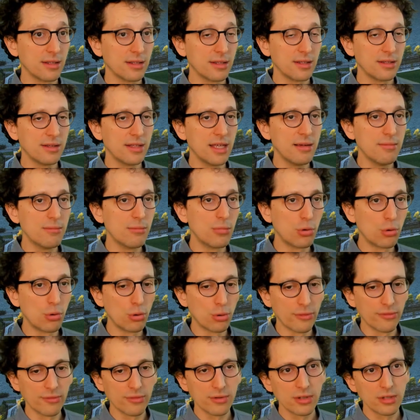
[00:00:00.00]
They
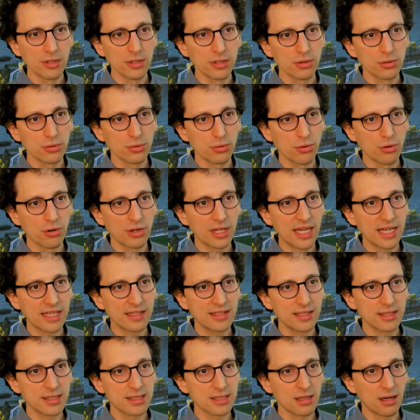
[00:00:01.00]
move to collect
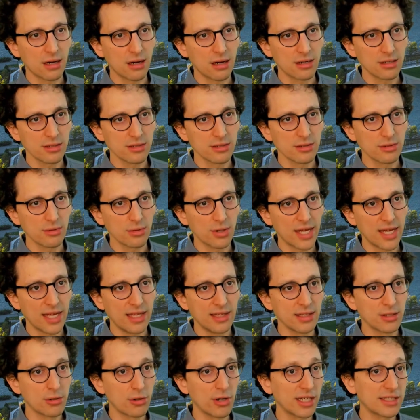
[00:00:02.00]
this card,
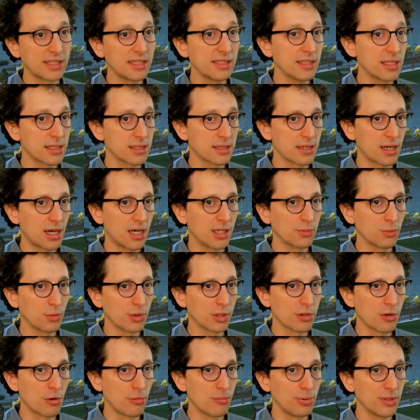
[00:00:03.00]
and collecting this card will
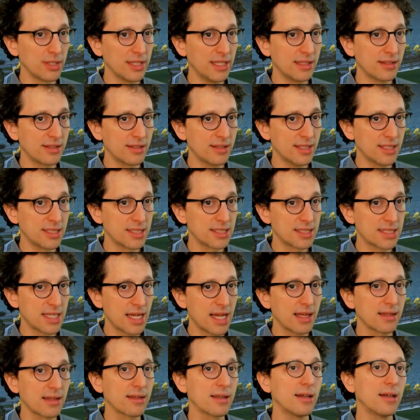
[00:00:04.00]
complete this
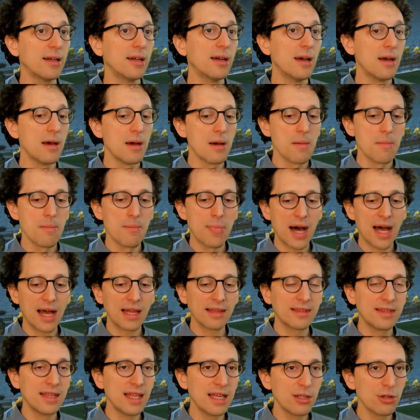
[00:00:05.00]
set,
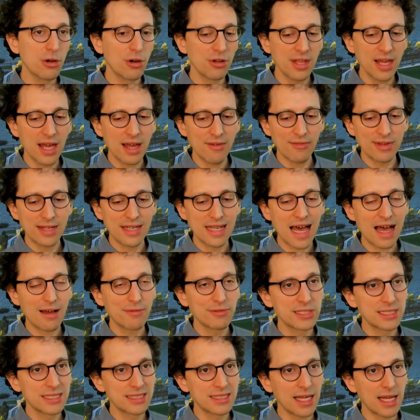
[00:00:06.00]
but they don't have enough
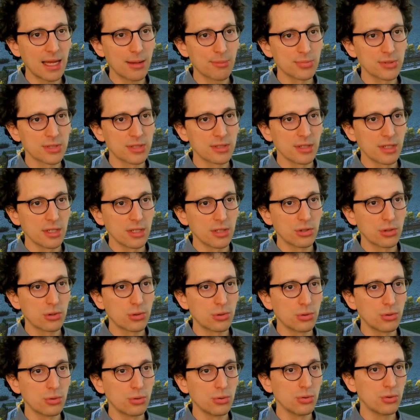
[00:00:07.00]
steps
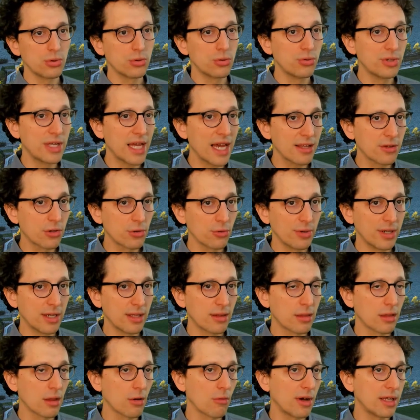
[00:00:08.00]
to get to
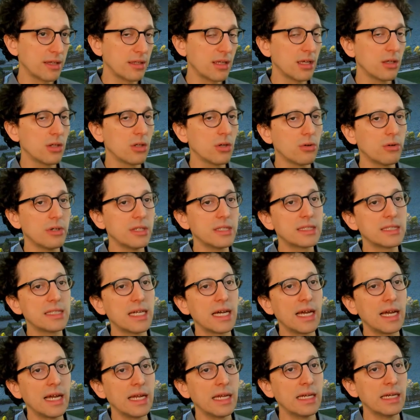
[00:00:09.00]
it. So what they do is
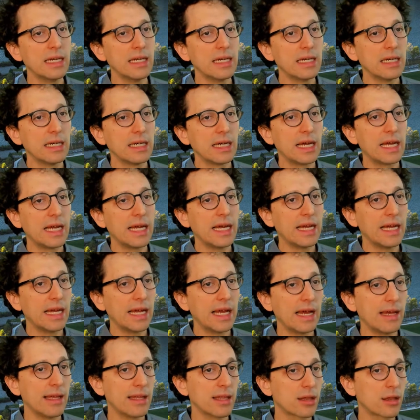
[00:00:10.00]
they
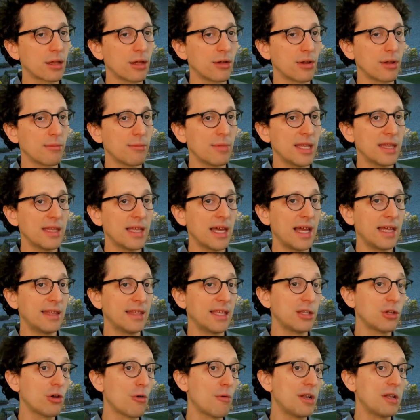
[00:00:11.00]
they
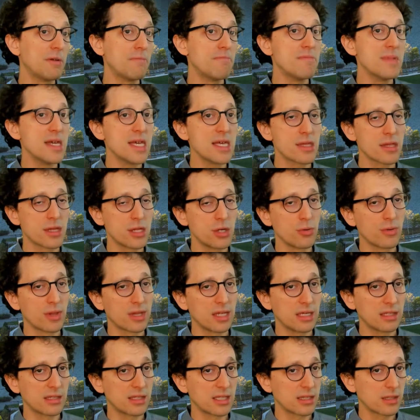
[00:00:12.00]
don't want to miss
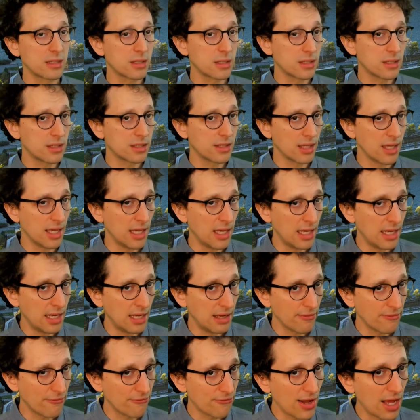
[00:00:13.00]
using the
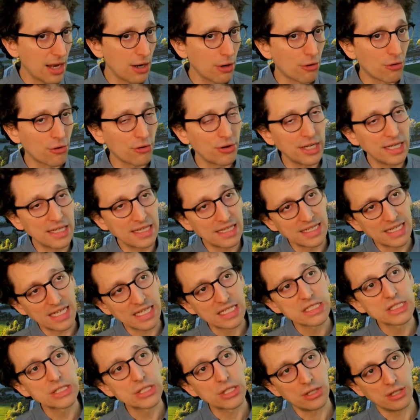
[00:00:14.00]
follower in the
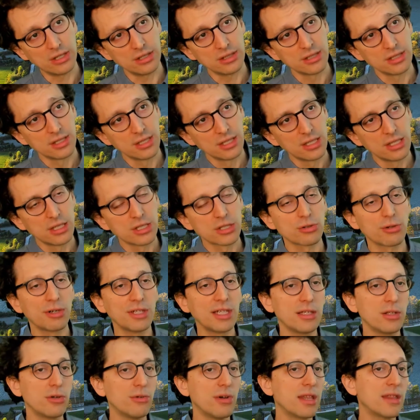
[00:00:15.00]
next turn. So what
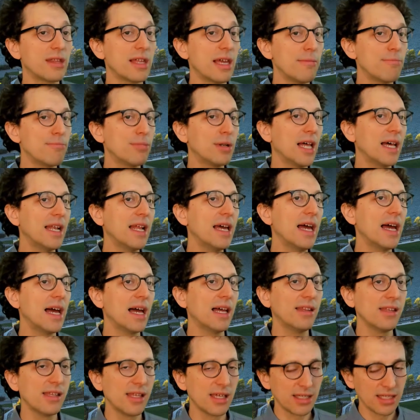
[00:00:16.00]
they do is they plan
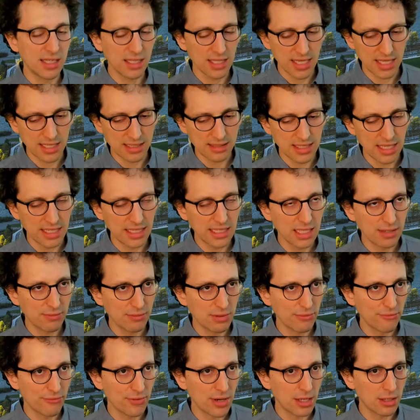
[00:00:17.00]
ahead and they give
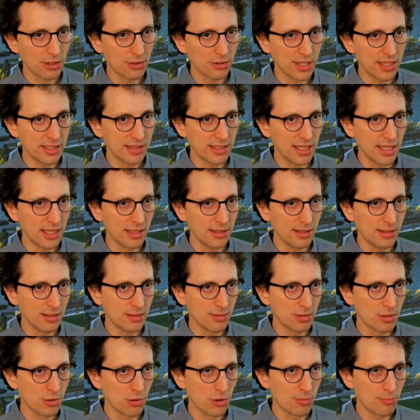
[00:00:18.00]
the follower, and they
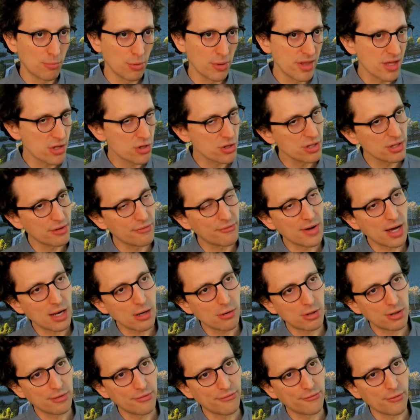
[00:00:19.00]
gonna position the
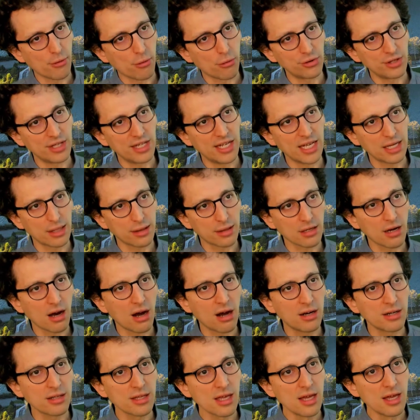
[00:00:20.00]
follower for the next
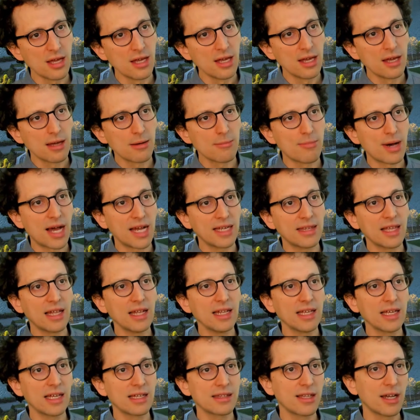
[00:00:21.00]
card by
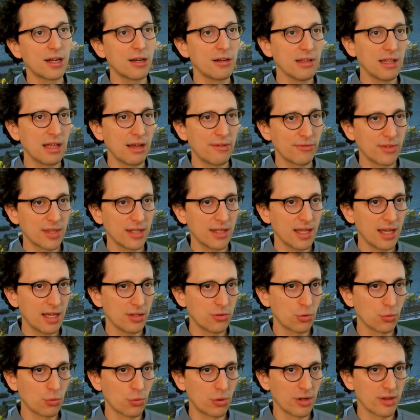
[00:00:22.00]
telling it turn left and
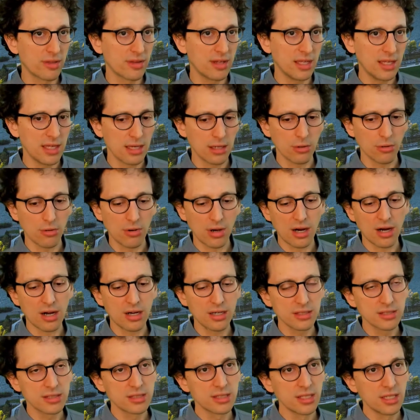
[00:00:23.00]
head towards the yellow
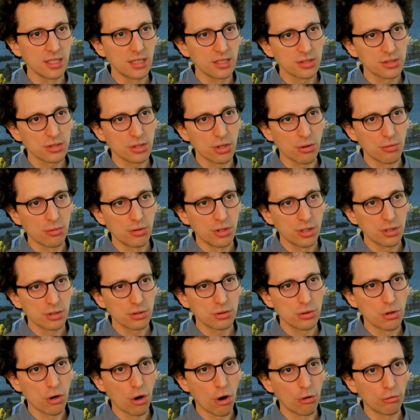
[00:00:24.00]
hearts. So
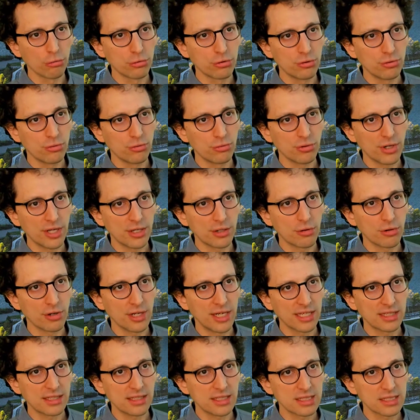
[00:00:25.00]
go to and
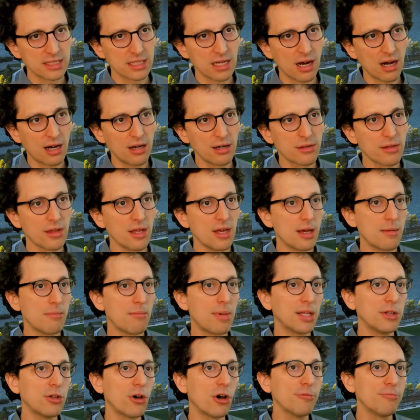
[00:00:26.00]
collect this card,
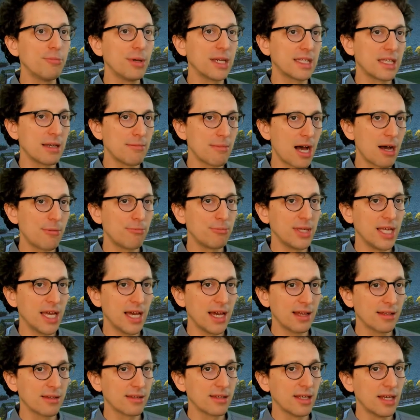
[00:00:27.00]
but don't pick them up
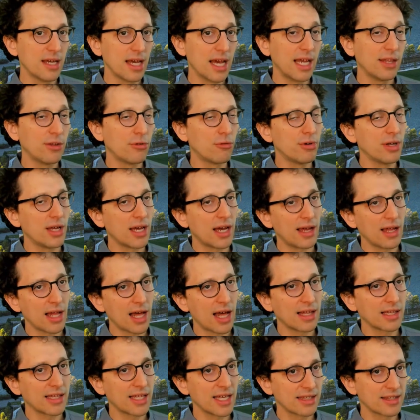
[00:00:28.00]
yet. And
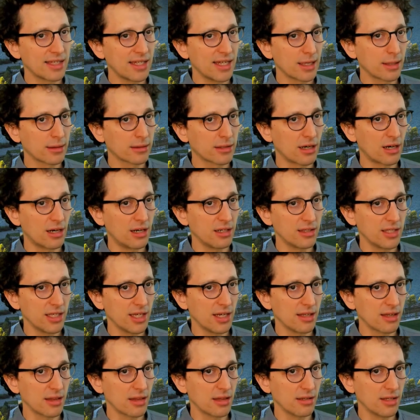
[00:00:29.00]
I'll get the next card
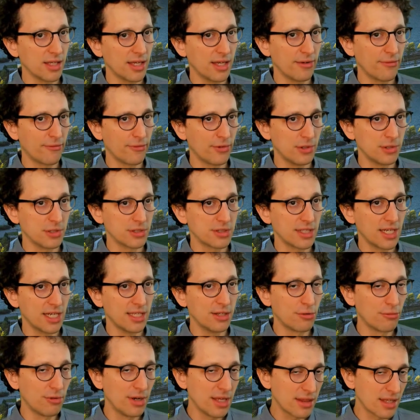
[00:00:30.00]
first. And
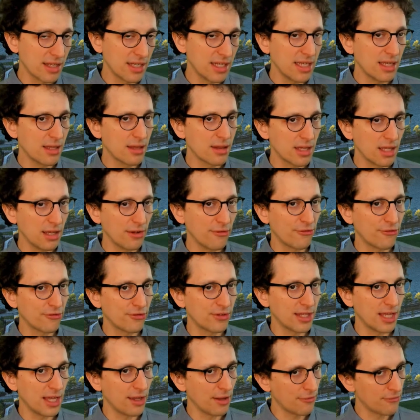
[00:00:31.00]
the reason is, if
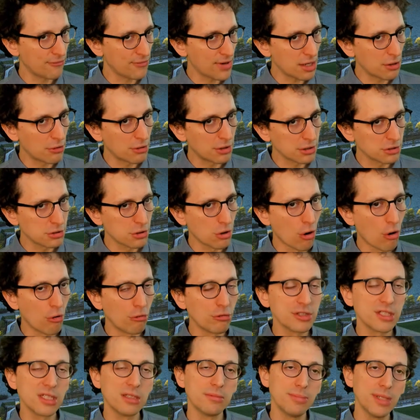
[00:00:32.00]
the follower
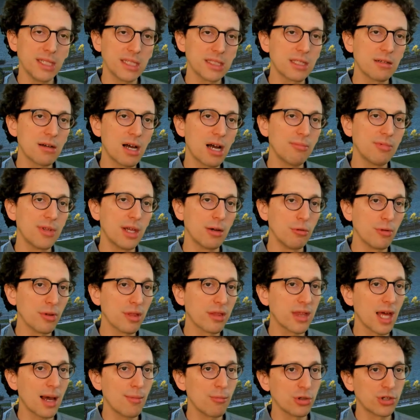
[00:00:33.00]
goes and picks them up, they will
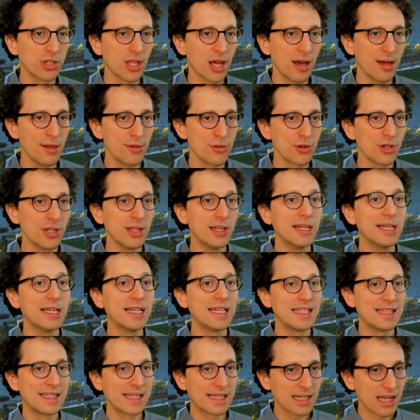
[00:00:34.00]
sabotage
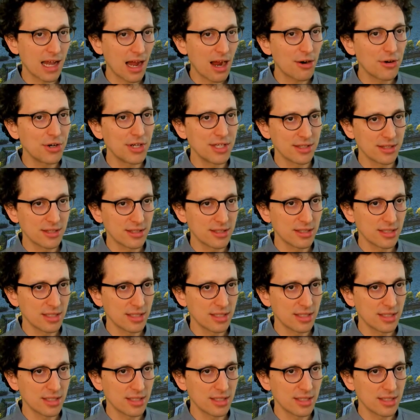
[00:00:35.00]
the current